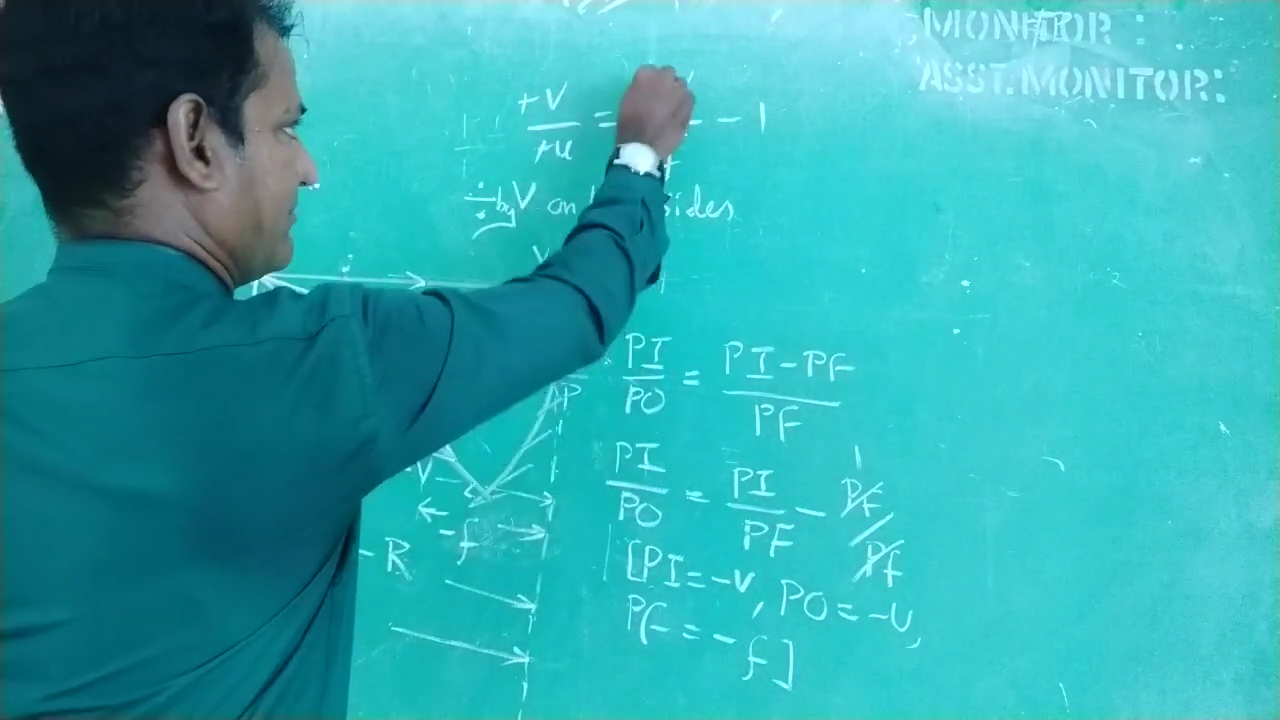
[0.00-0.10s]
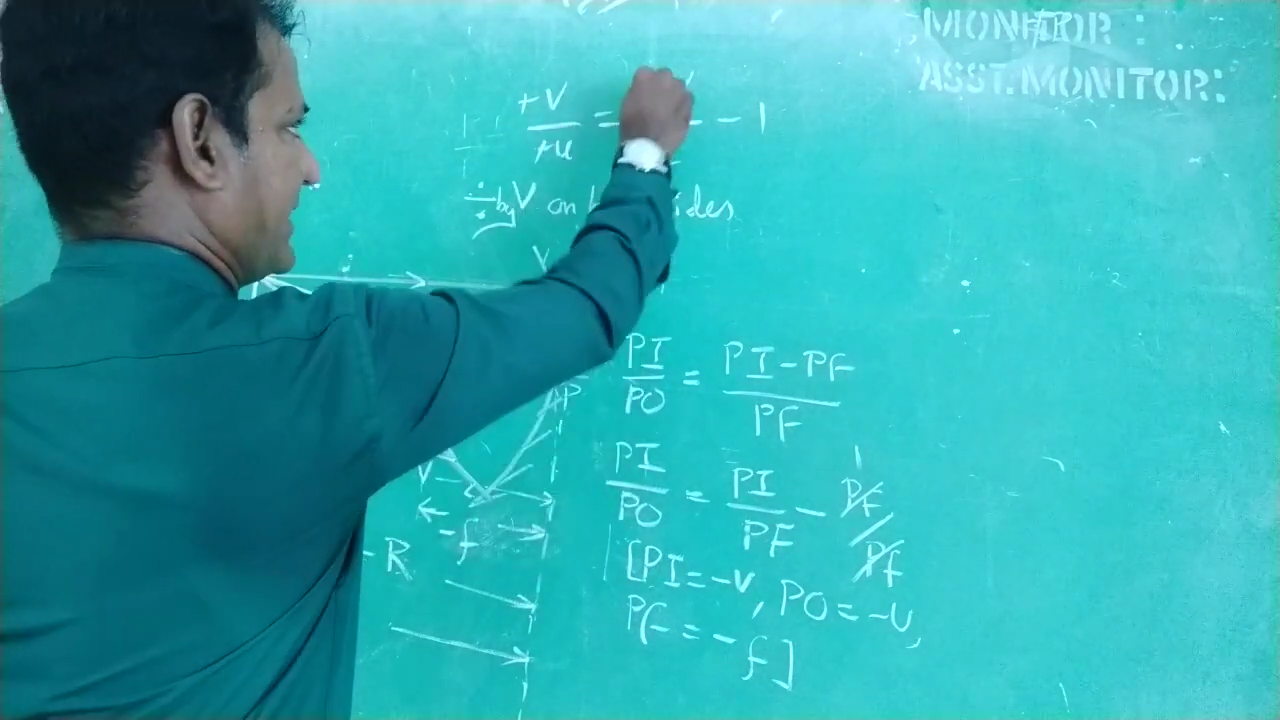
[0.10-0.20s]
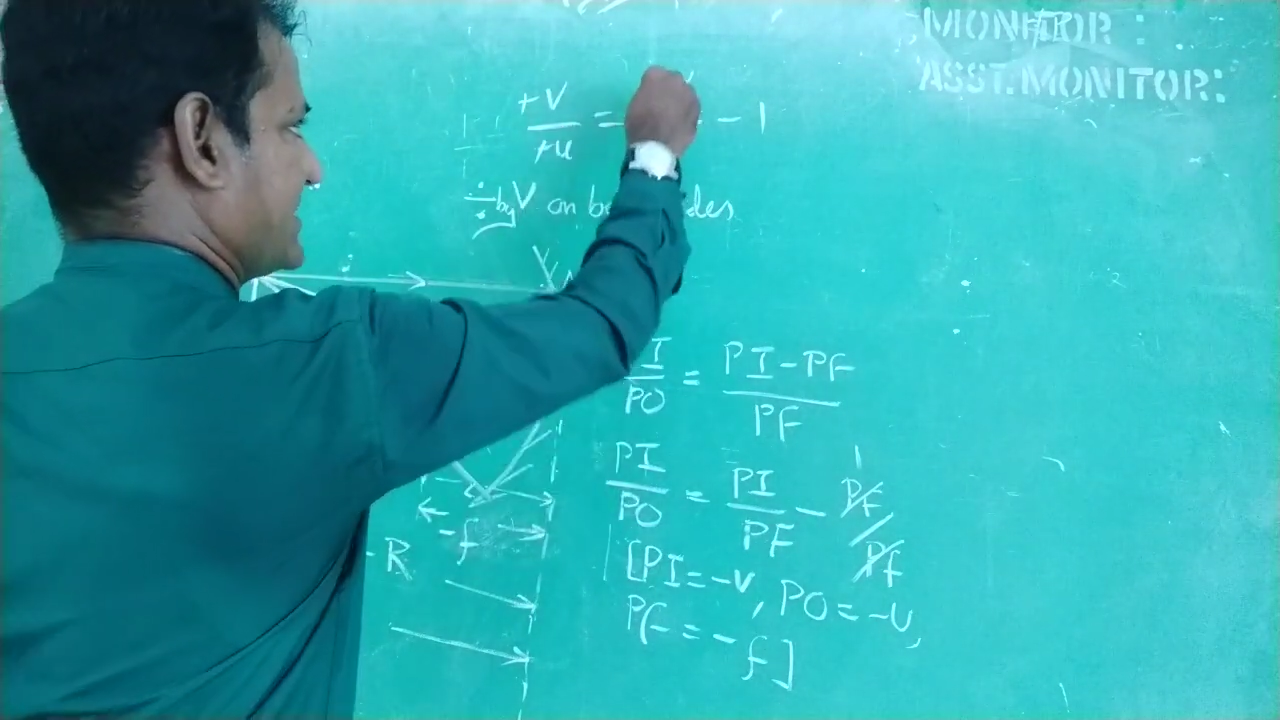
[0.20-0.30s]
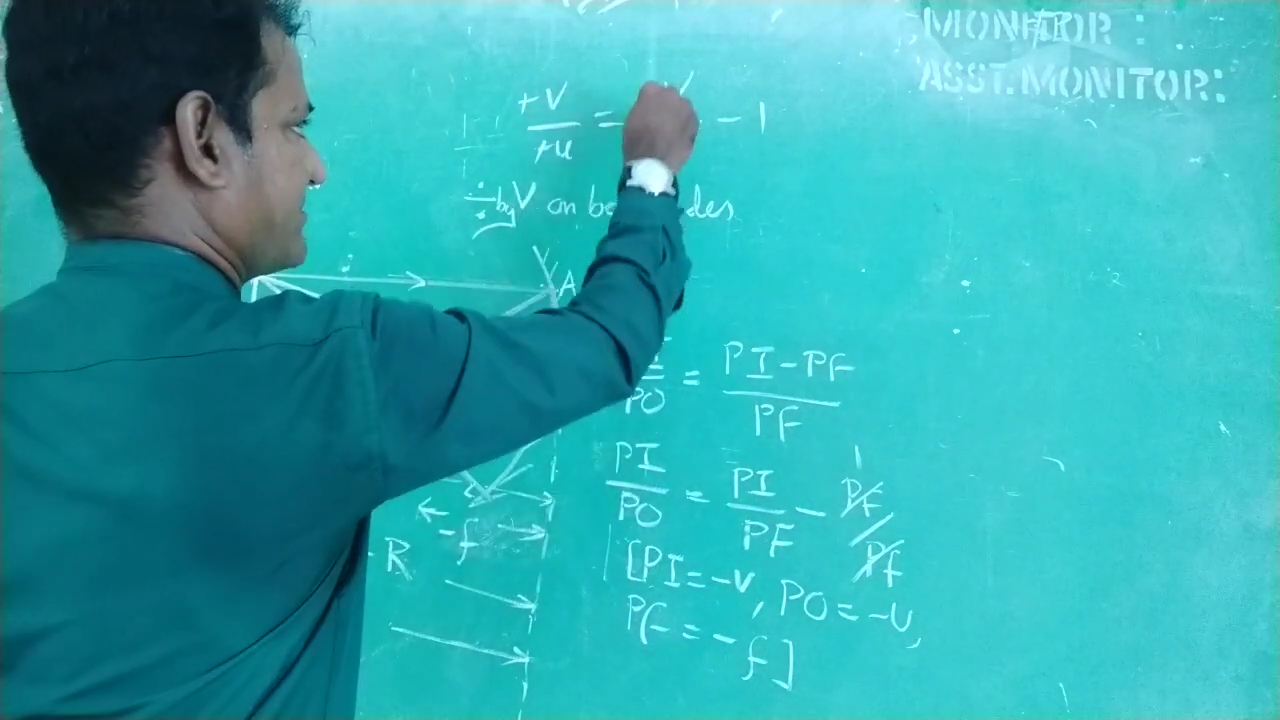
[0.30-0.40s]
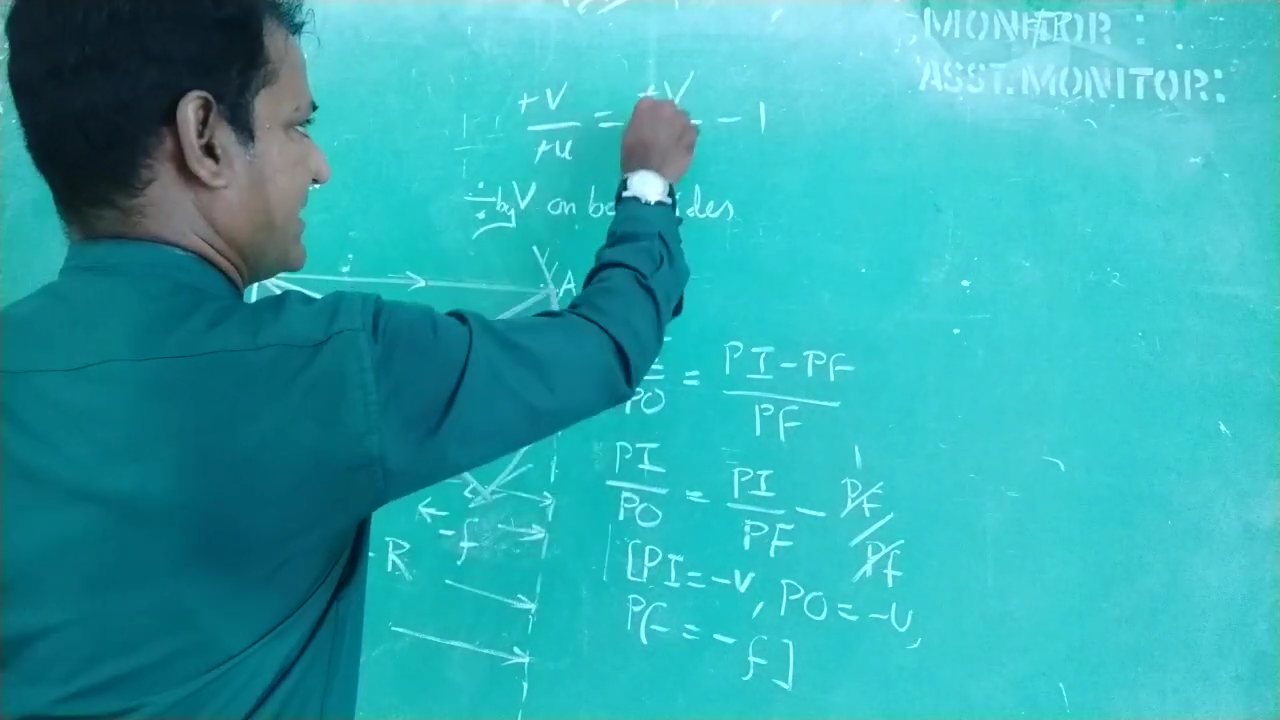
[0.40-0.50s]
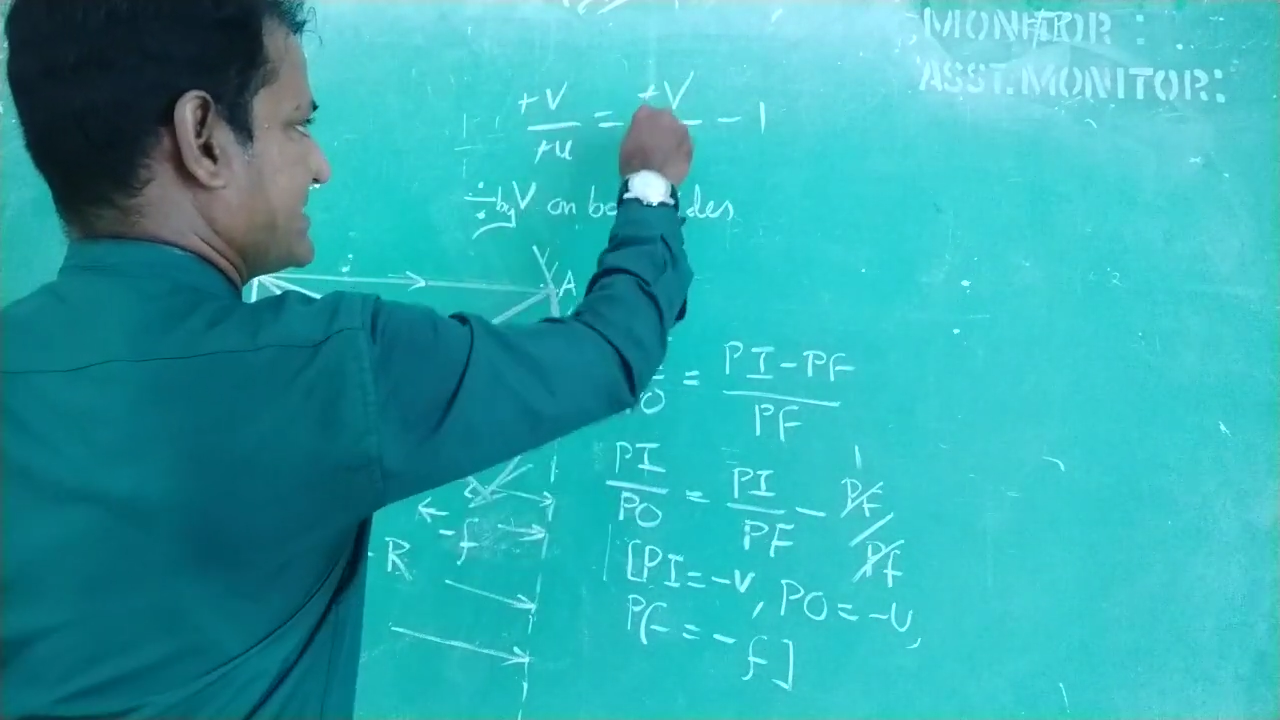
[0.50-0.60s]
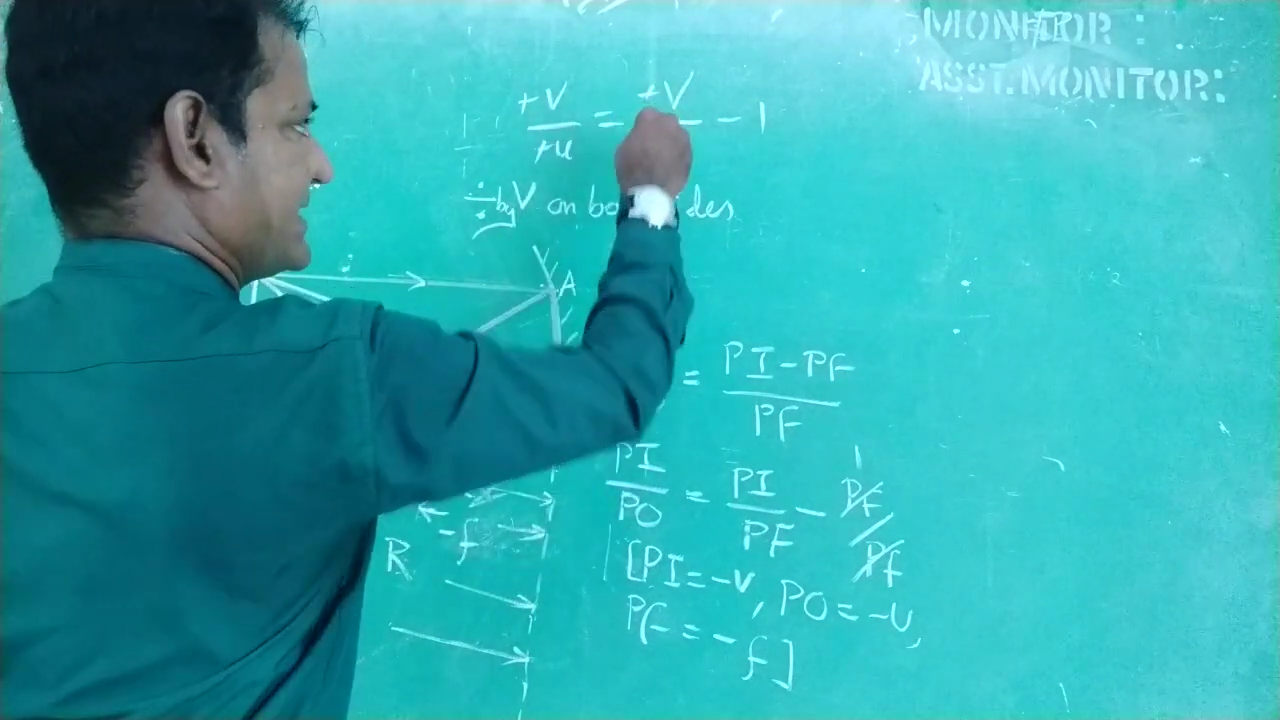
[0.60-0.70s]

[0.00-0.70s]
Minus minus